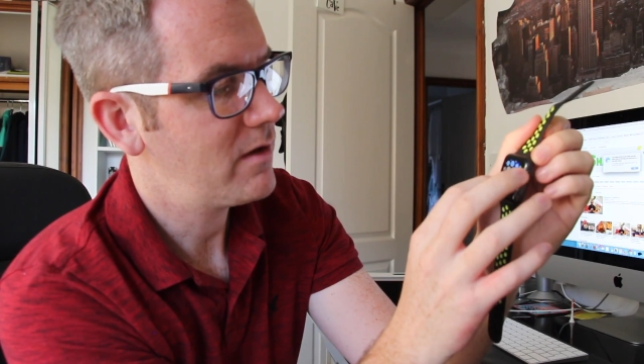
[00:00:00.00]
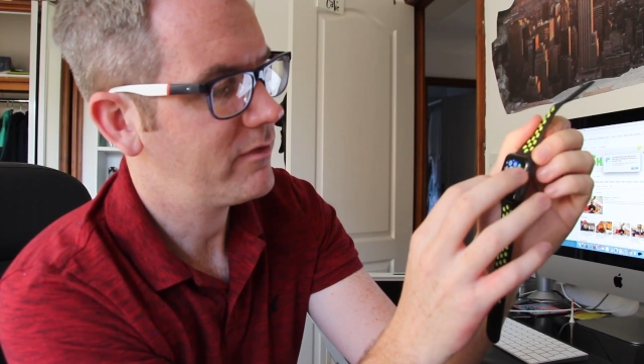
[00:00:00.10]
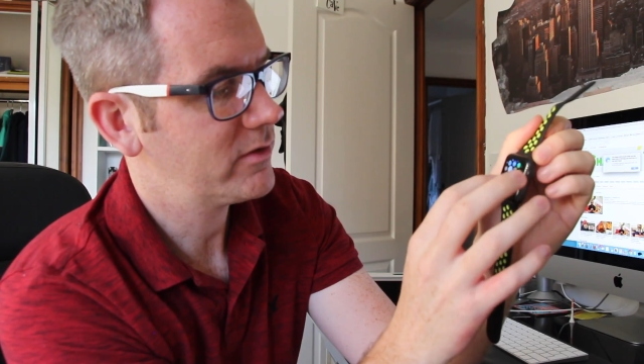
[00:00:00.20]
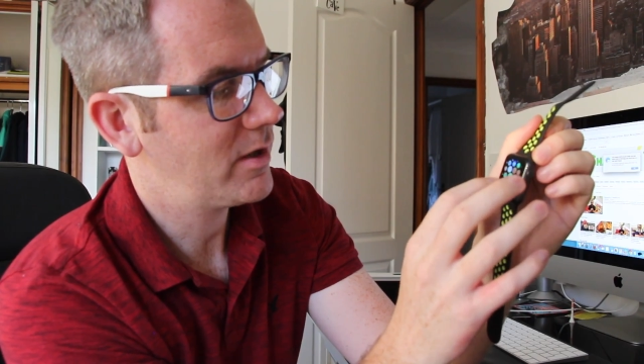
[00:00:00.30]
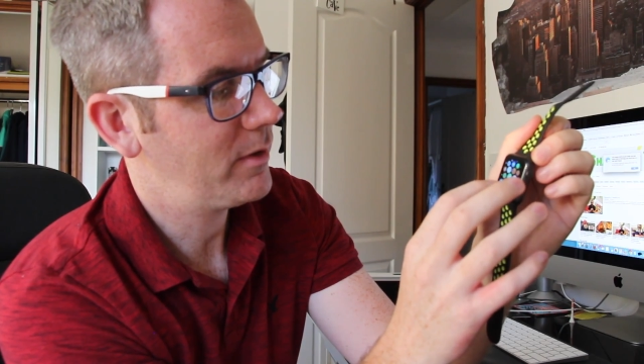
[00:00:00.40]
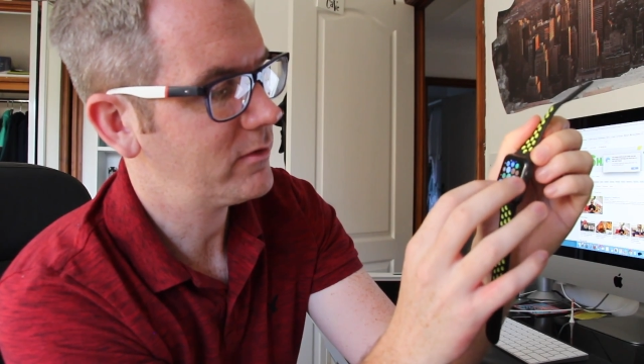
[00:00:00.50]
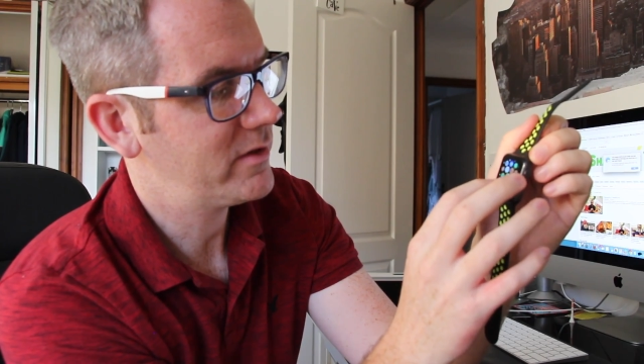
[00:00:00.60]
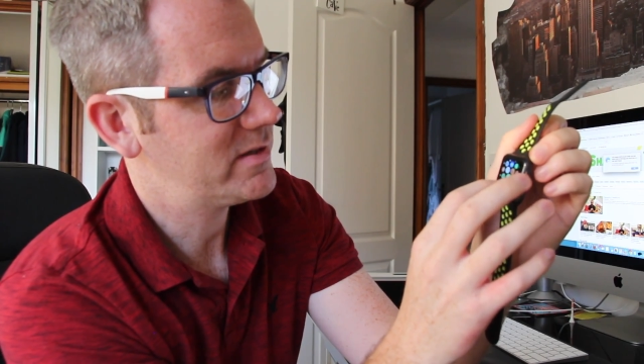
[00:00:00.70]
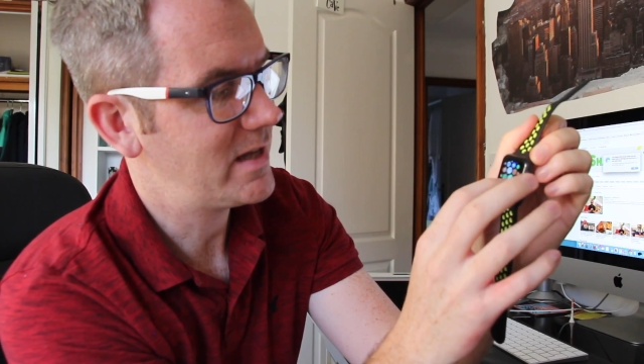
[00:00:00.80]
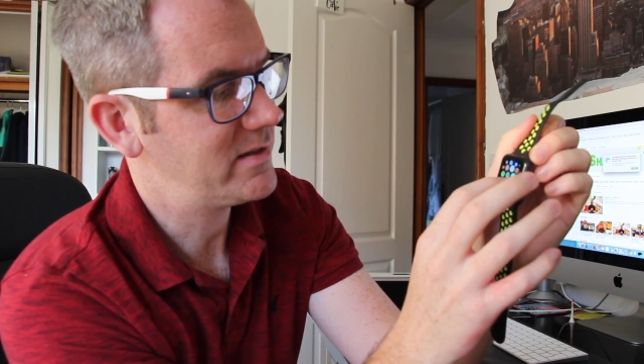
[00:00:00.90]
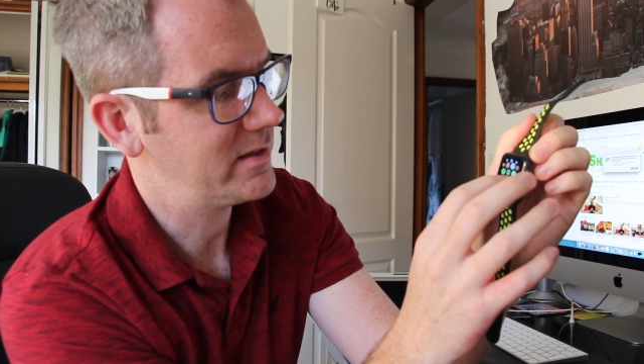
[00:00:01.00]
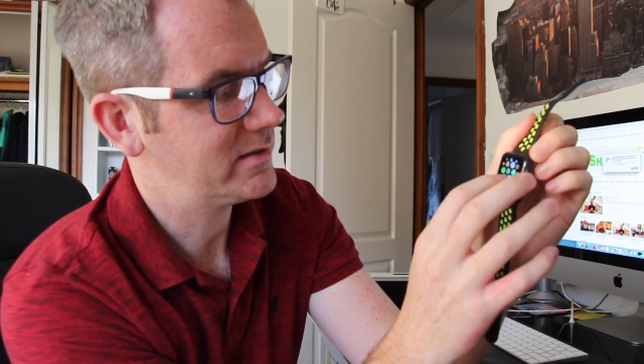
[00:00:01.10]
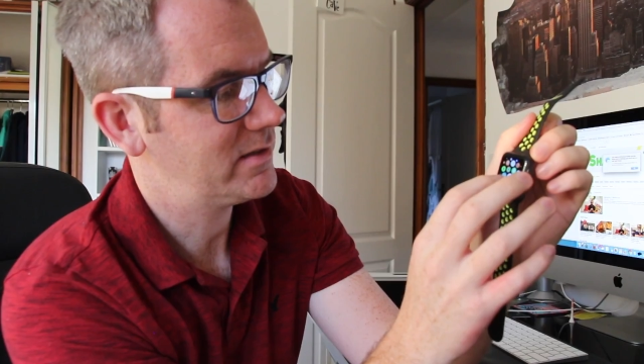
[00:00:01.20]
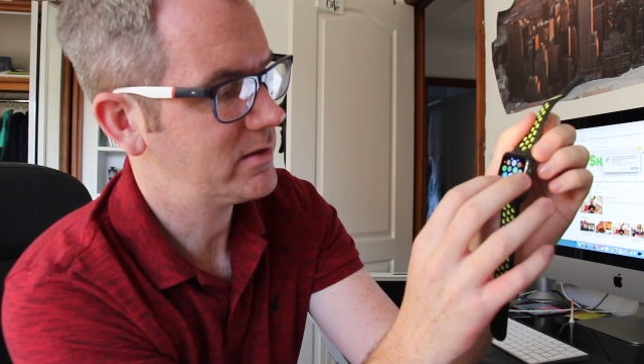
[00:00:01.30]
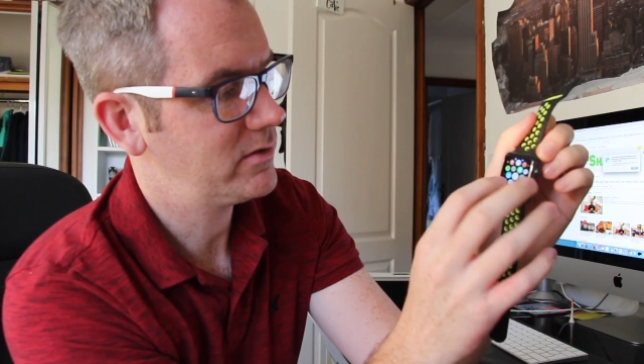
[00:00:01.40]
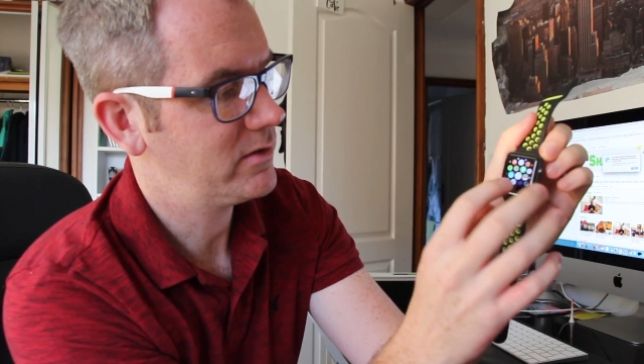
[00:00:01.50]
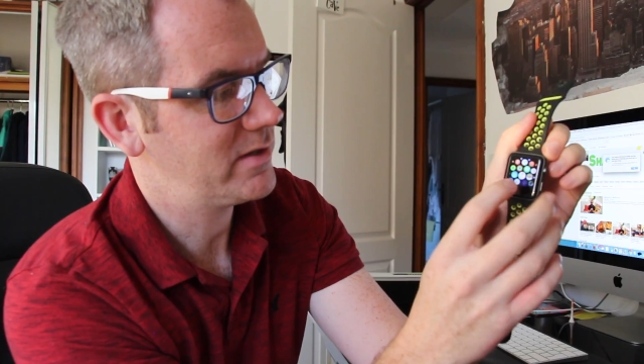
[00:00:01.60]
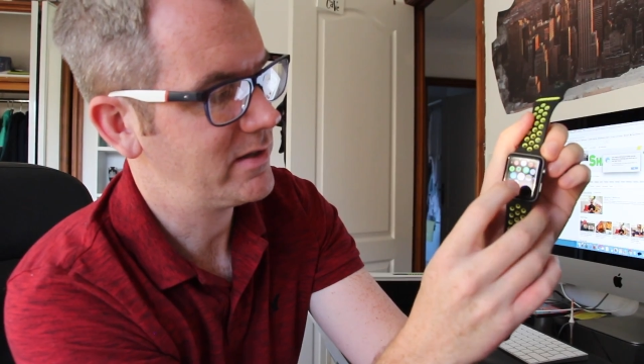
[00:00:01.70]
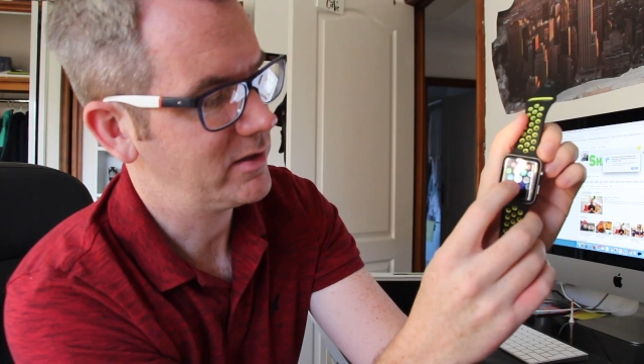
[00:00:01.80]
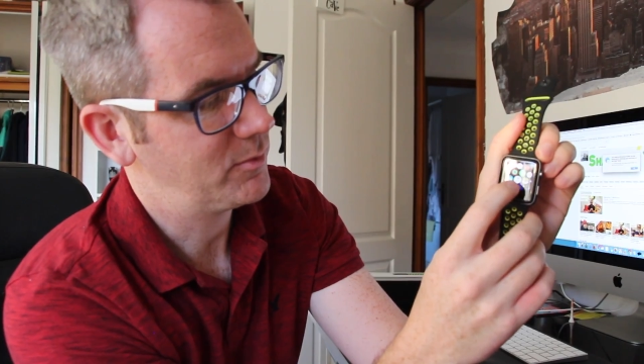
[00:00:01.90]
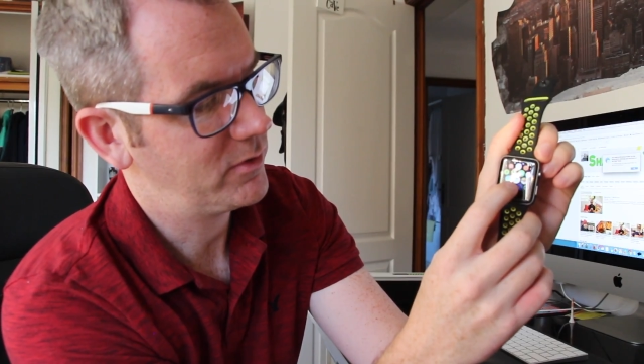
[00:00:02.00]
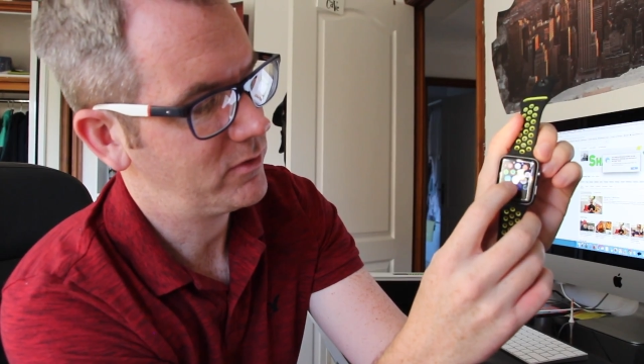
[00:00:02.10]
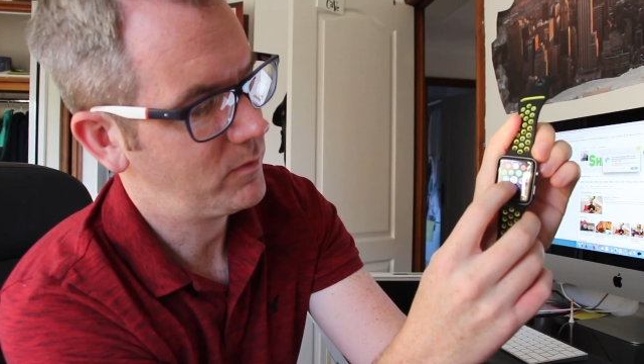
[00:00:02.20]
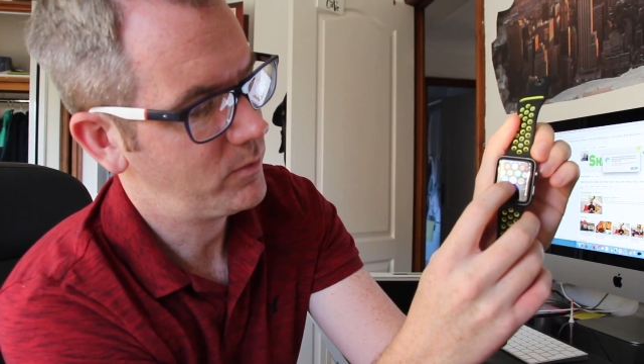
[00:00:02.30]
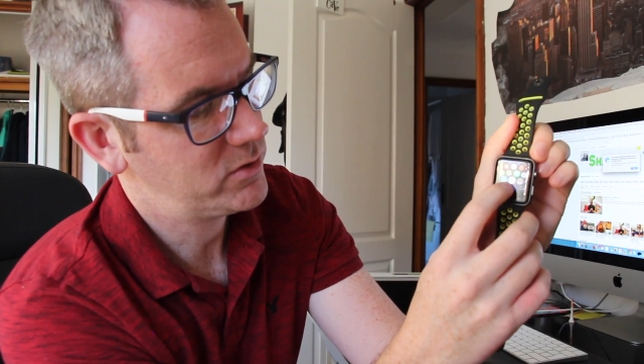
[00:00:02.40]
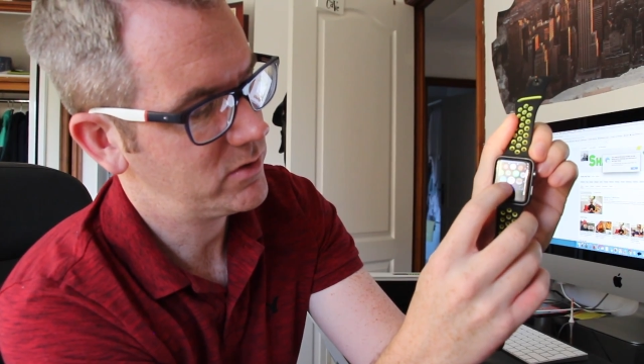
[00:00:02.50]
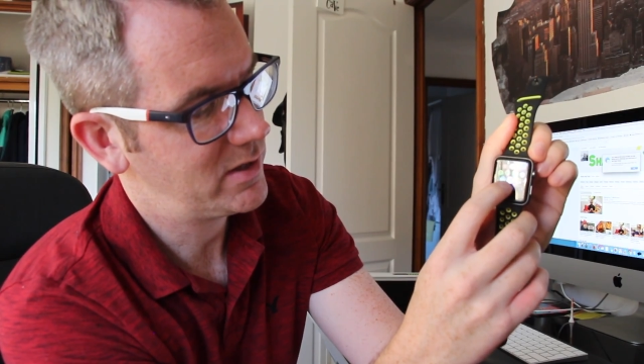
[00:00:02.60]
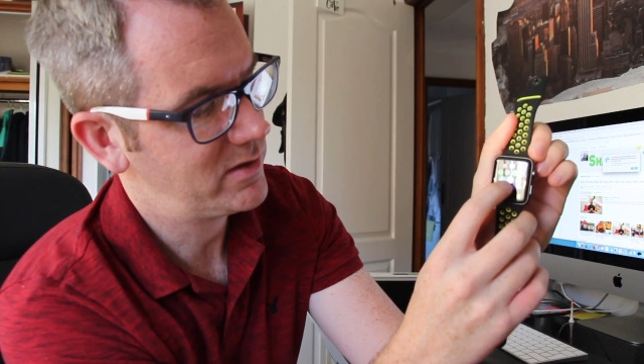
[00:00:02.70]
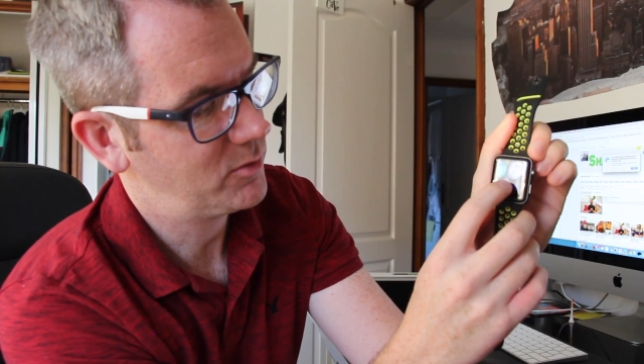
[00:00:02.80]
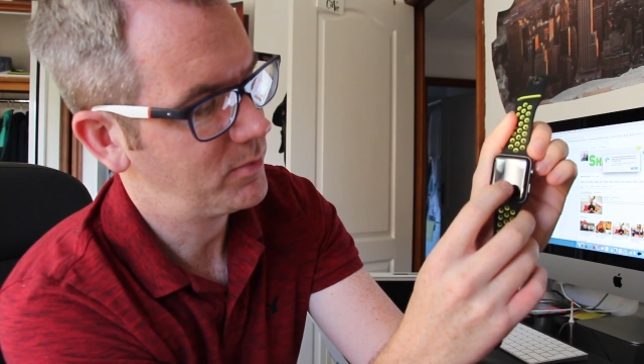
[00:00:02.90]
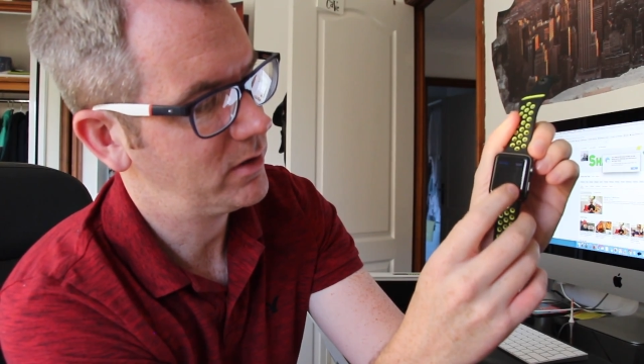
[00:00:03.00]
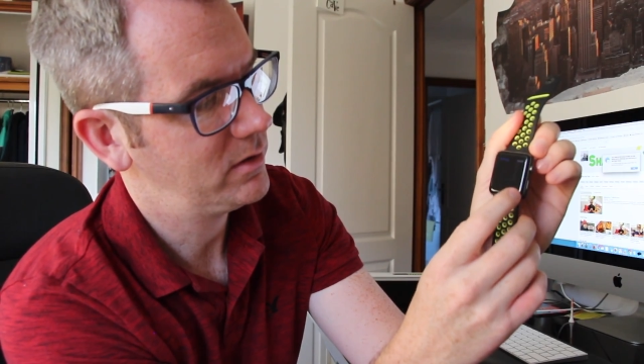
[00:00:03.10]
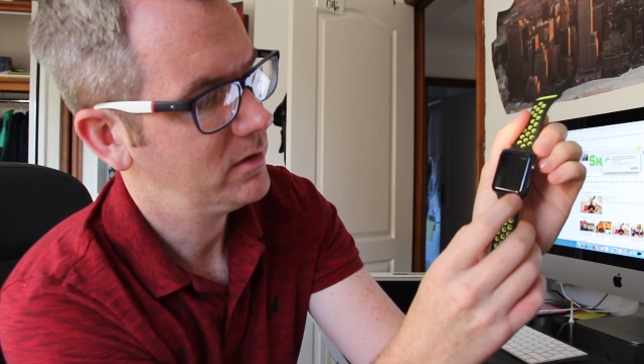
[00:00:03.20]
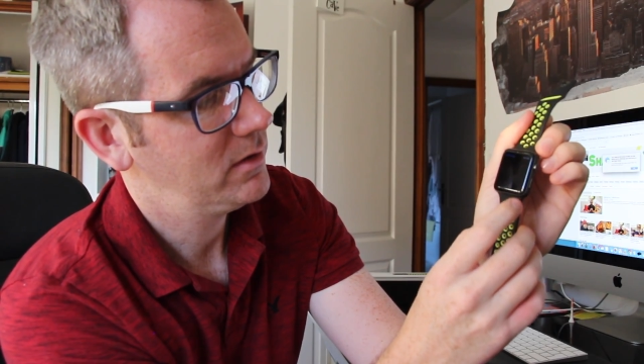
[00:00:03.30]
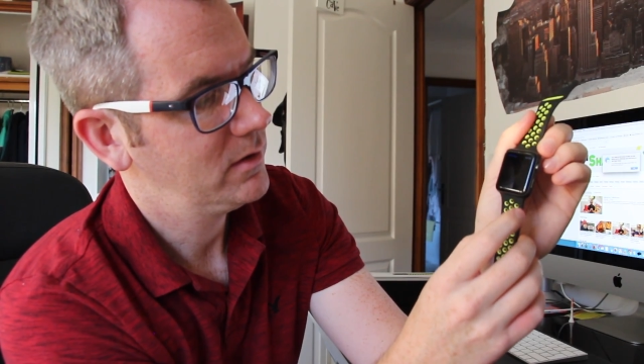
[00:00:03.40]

For example, I've got the settings, so let's go to the settings button. So if I push the settings button,